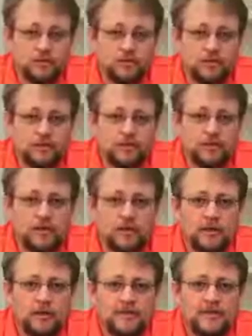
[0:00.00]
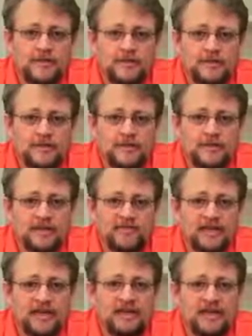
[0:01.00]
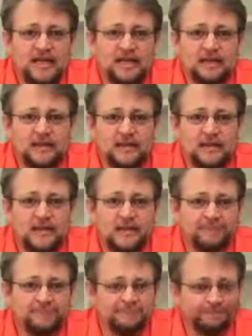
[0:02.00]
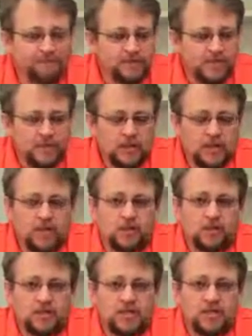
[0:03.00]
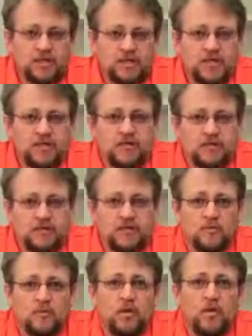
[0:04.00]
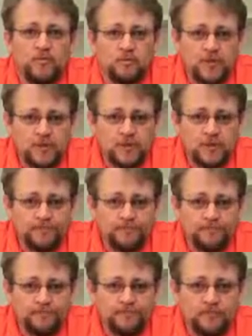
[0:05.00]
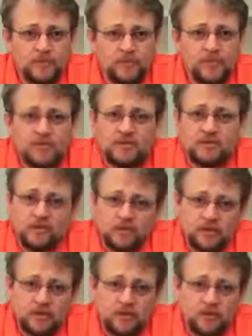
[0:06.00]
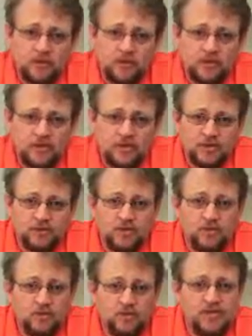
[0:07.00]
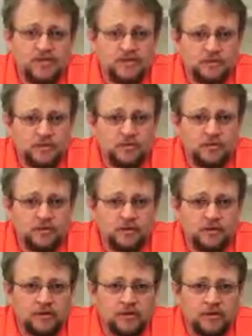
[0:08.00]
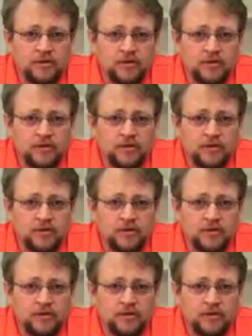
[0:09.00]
Well, all I can say is that if I had the answer to that, I'd probably be talking to you somewhere on a beach. That's $1 million question, but what I can tell you is